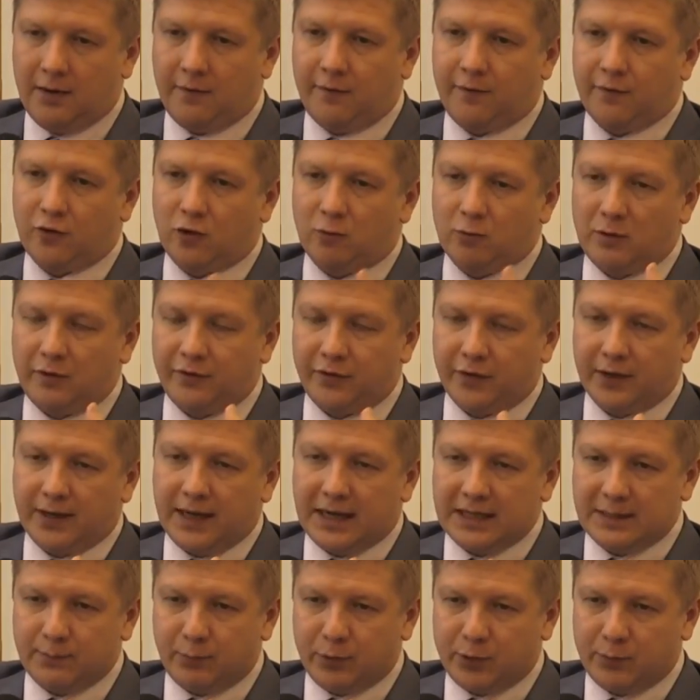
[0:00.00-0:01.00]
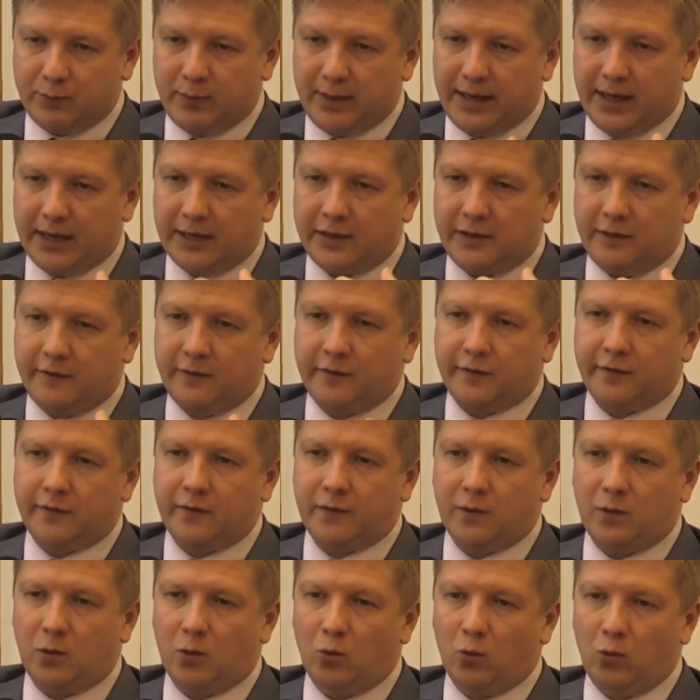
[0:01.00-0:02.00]
From Naftogaz perspective,
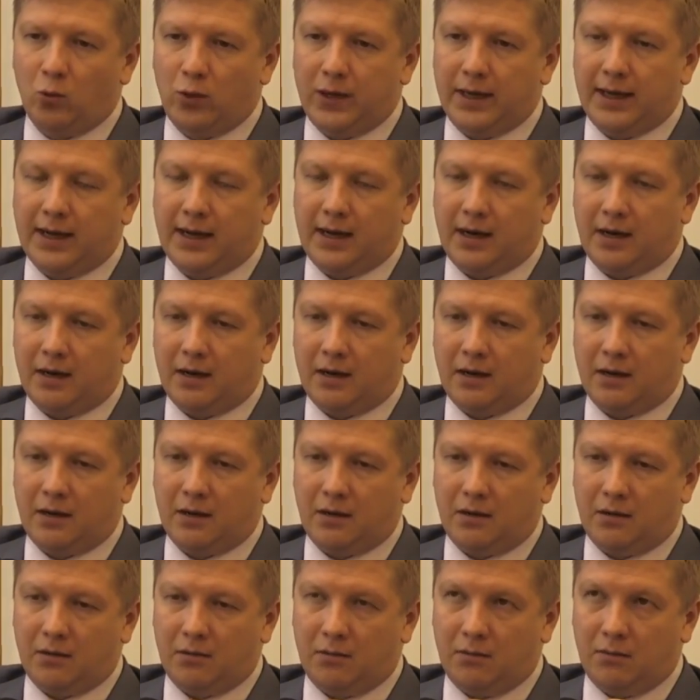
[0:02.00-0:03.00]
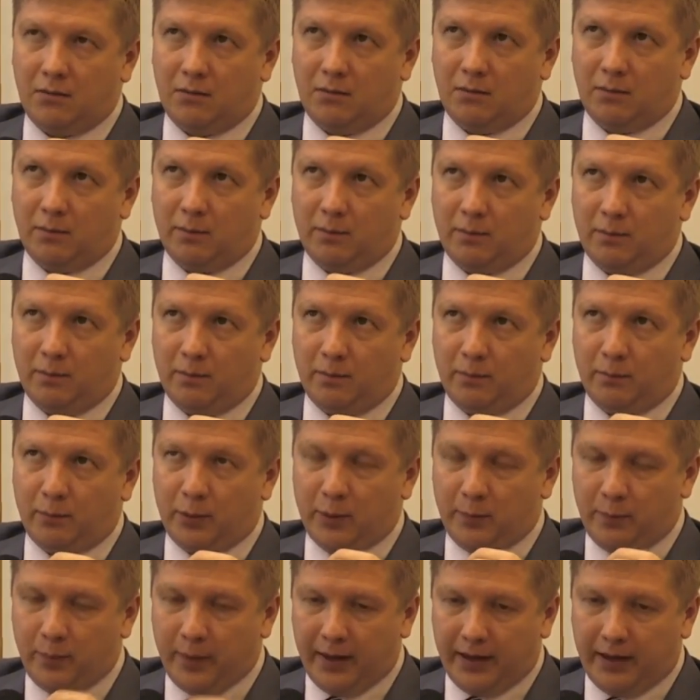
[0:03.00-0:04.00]
we are
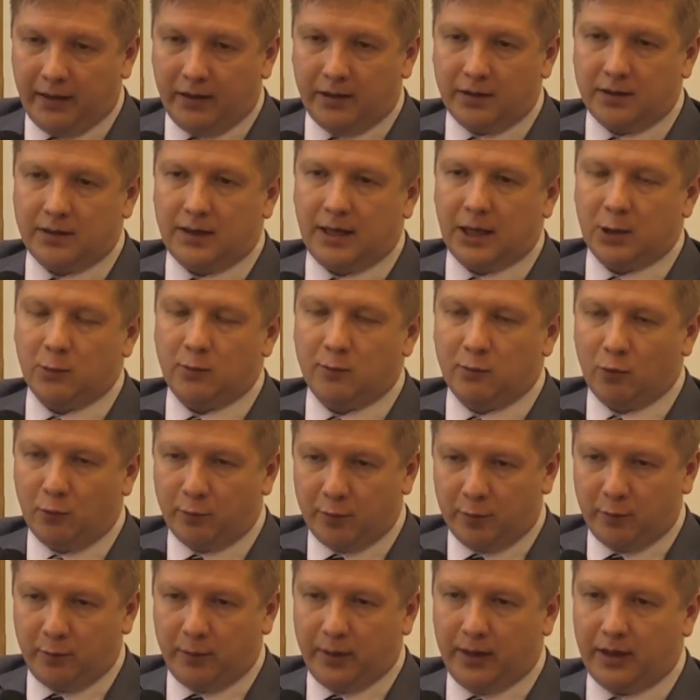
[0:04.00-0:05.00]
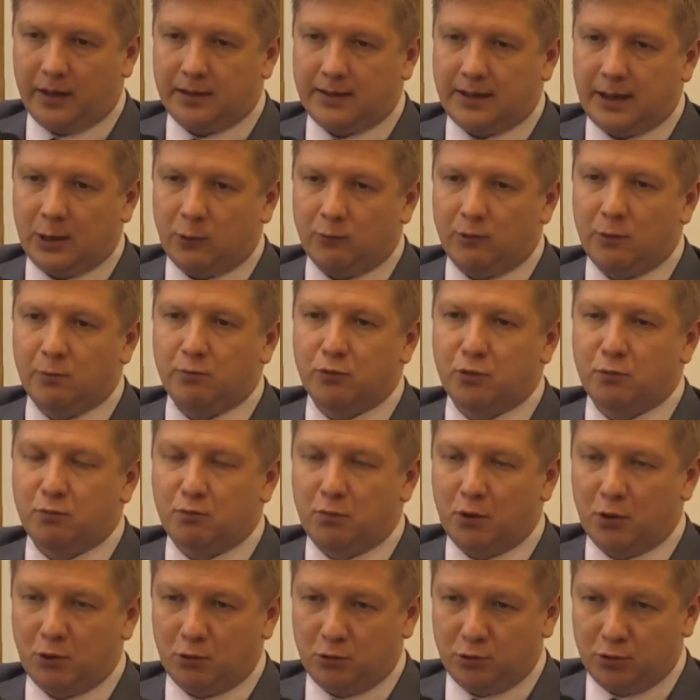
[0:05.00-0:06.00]
prepared, and we were prepared, and we
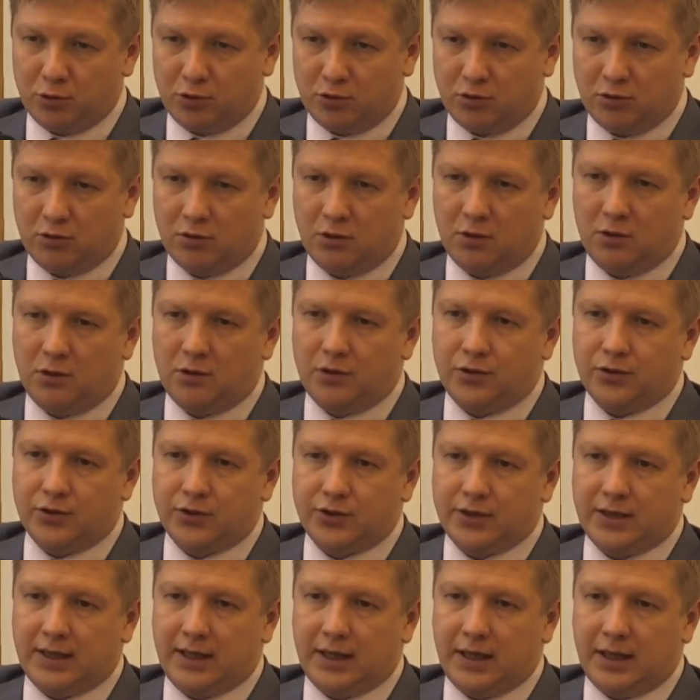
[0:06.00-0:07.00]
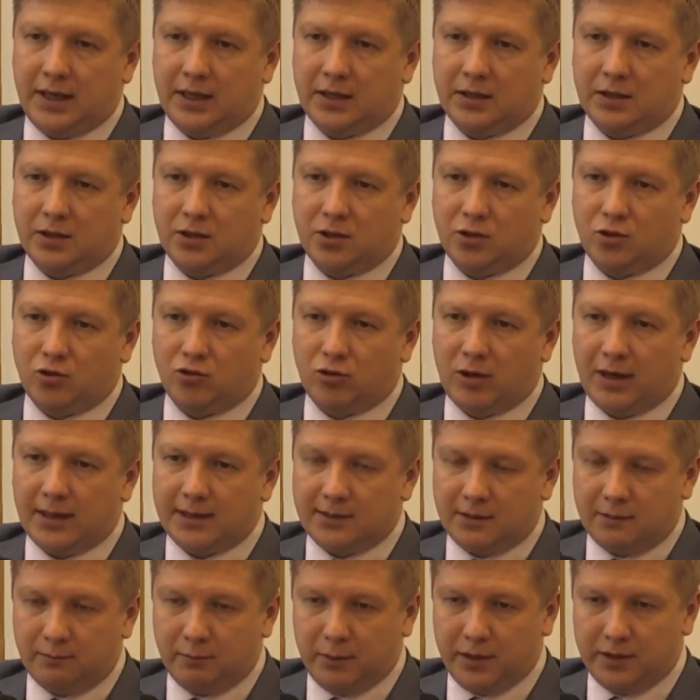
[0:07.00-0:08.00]
proposed that
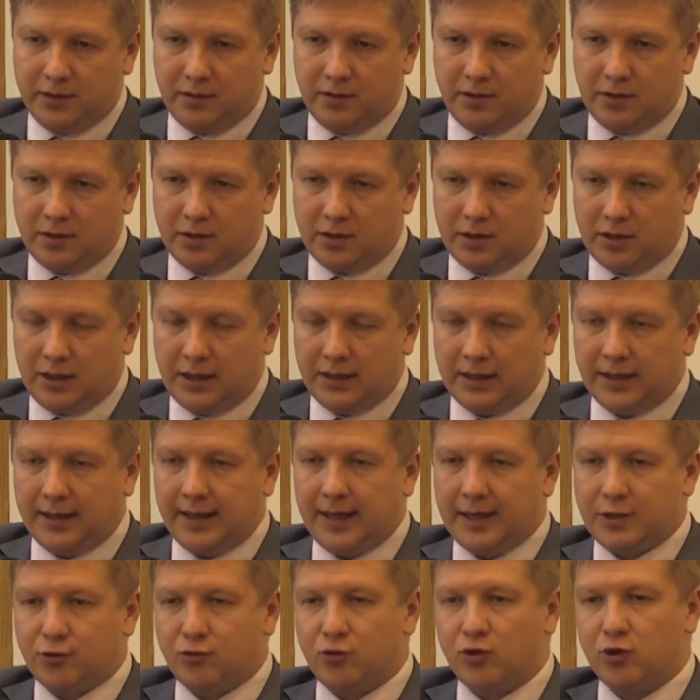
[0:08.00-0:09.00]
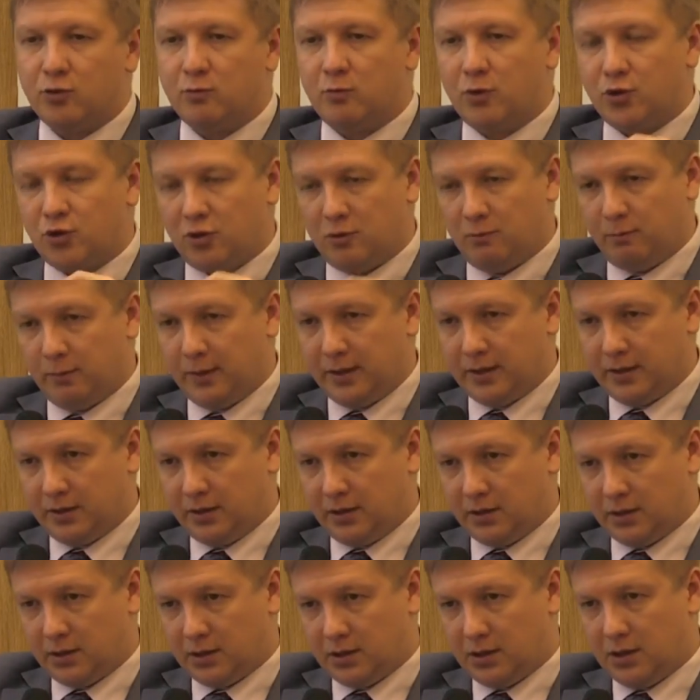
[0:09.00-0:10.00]
transit business and gas transmission
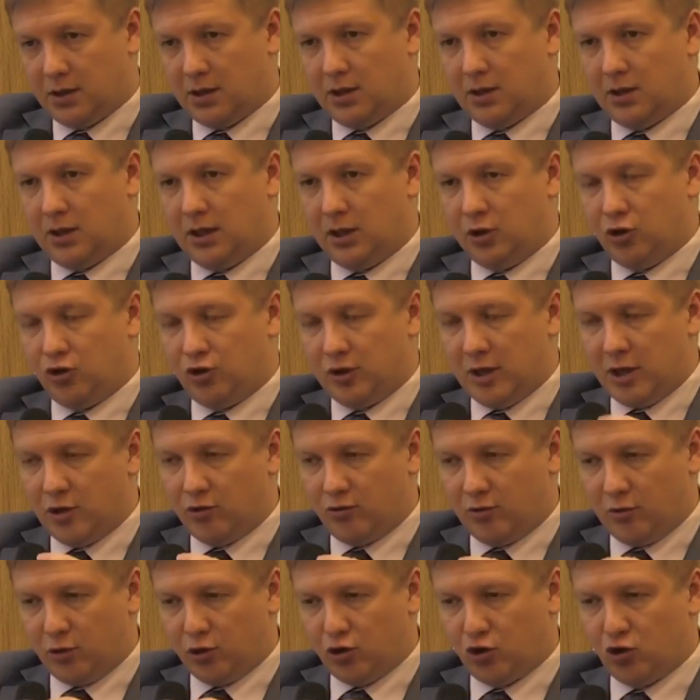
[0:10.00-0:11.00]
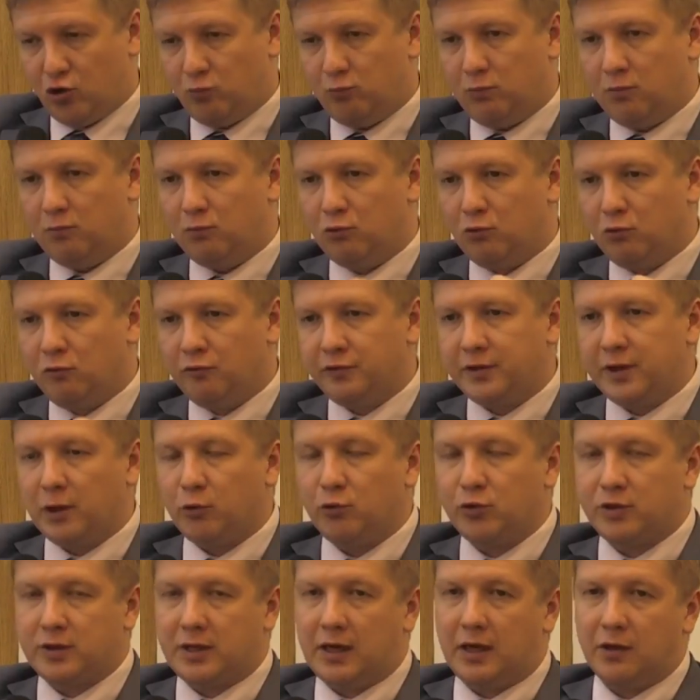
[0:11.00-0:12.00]
business in general should be moved
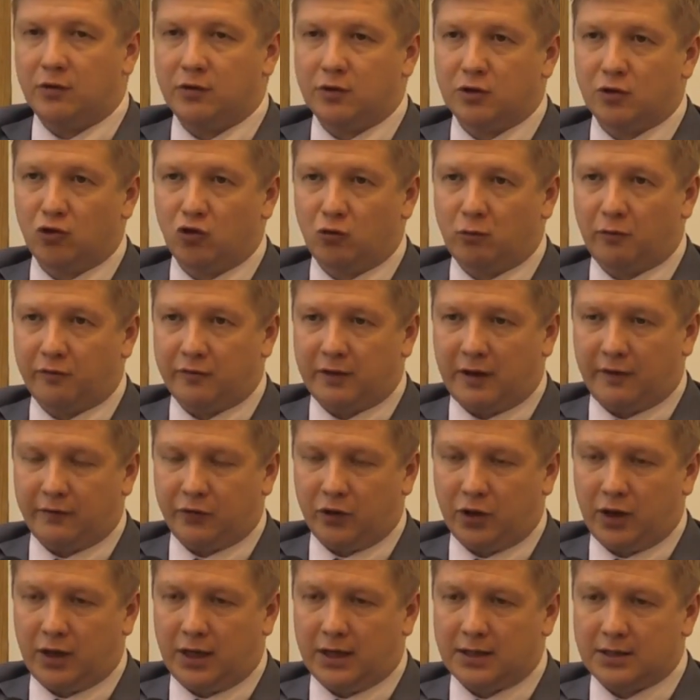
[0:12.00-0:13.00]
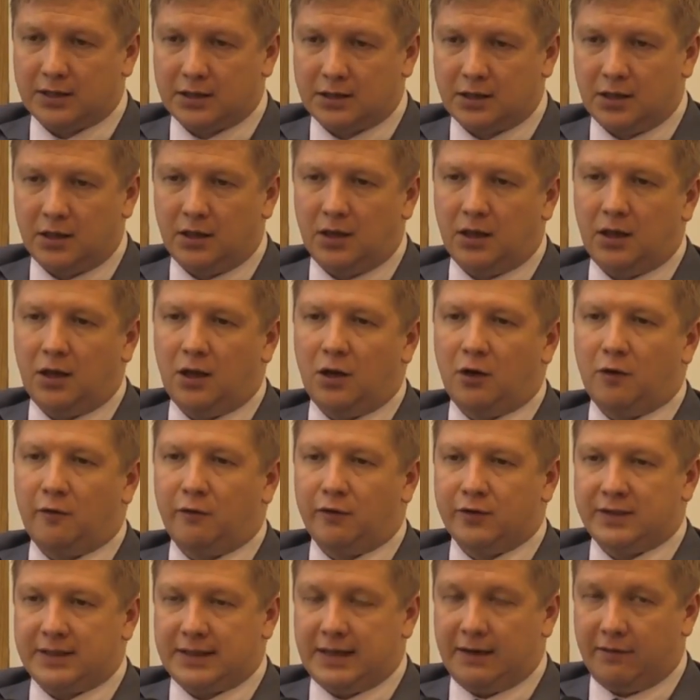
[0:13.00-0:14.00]
outside the group of Naftogaz
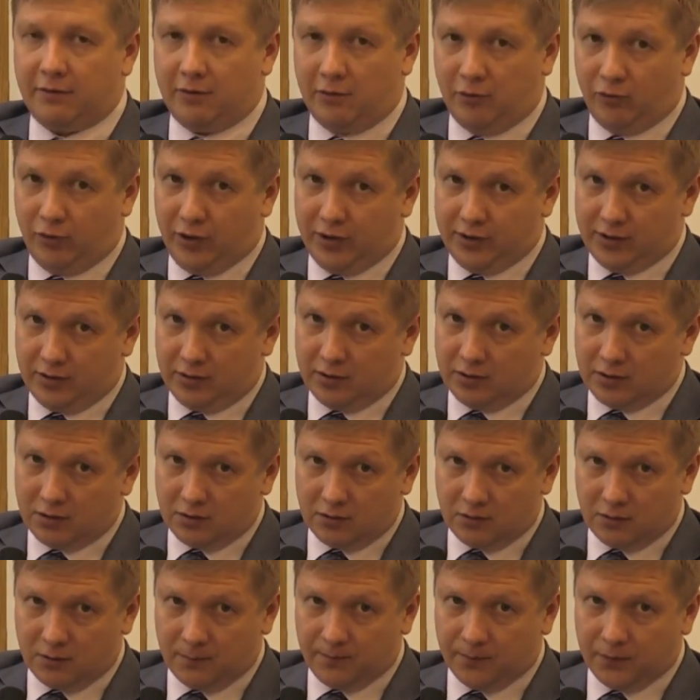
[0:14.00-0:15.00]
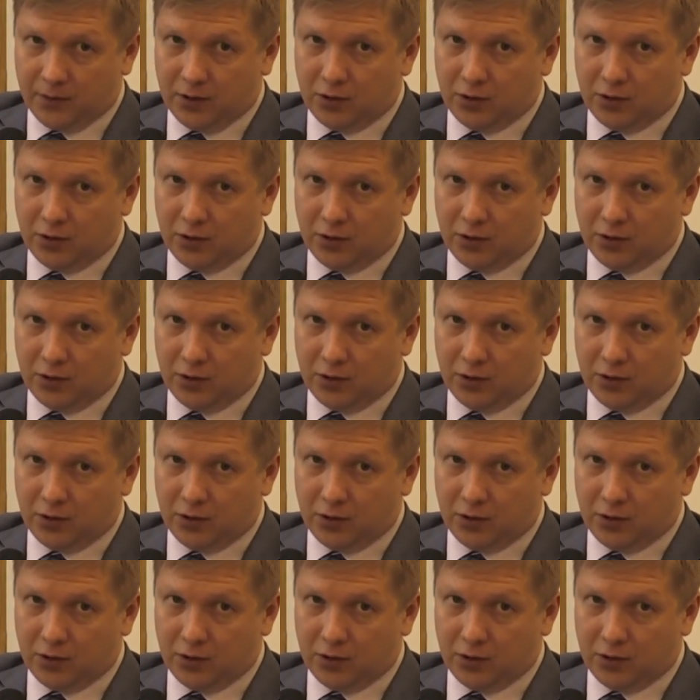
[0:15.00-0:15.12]
for several reasons.